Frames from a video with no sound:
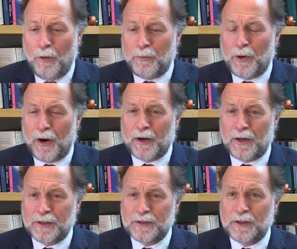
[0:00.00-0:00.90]
all
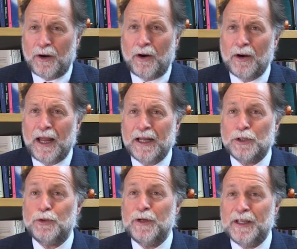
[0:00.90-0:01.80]
products are like
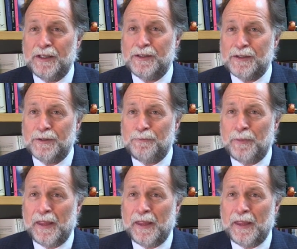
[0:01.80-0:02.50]
trees.